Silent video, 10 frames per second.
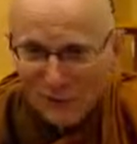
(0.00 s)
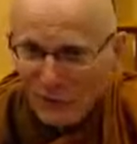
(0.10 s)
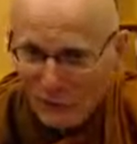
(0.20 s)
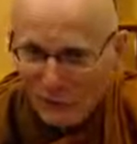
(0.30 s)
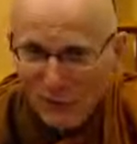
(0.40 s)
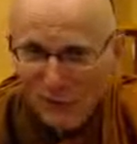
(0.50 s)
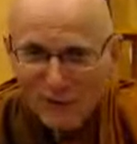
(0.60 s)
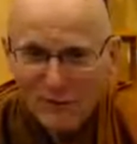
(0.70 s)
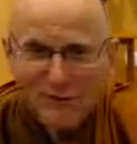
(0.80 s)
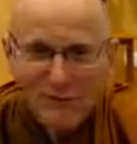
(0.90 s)
to
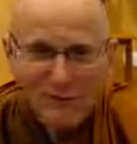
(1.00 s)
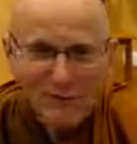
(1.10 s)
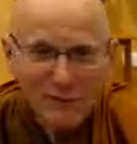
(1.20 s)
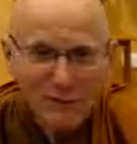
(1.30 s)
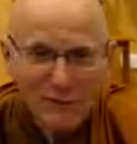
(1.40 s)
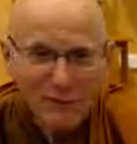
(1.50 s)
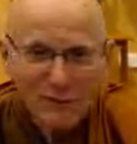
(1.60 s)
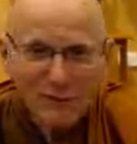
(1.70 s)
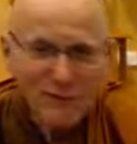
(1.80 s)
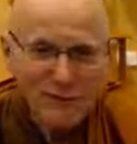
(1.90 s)
not
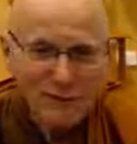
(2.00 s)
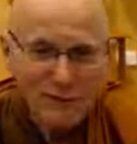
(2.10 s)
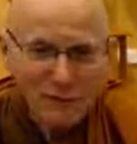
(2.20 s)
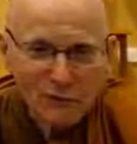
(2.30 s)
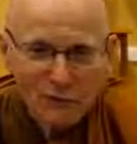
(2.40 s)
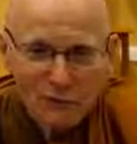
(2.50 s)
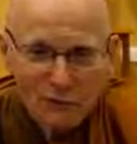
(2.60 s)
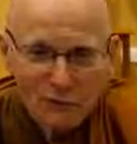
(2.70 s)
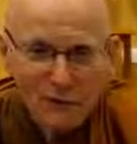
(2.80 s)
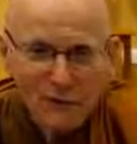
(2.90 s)
try to
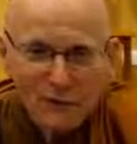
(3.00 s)
control,